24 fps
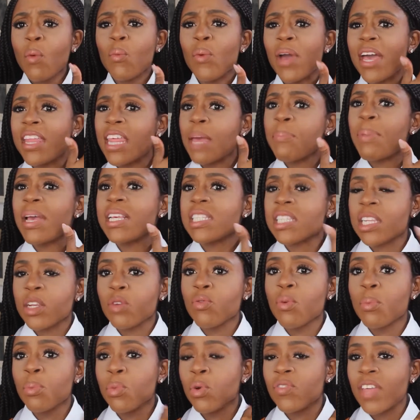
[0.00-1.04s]
where they basically
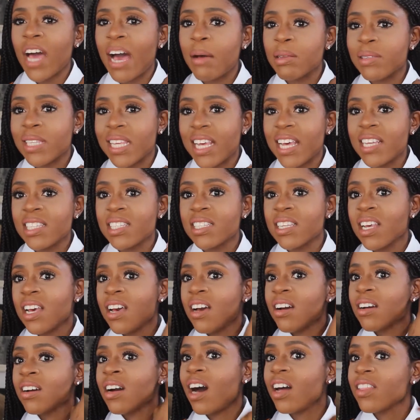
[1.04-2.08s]
removed the abscess
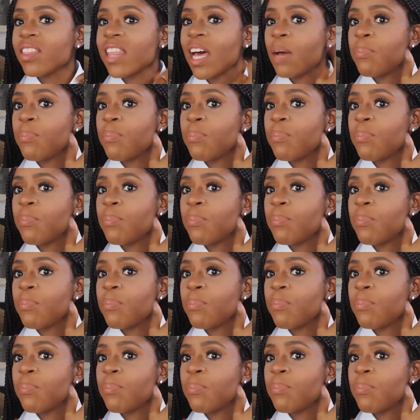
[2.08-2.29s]
cut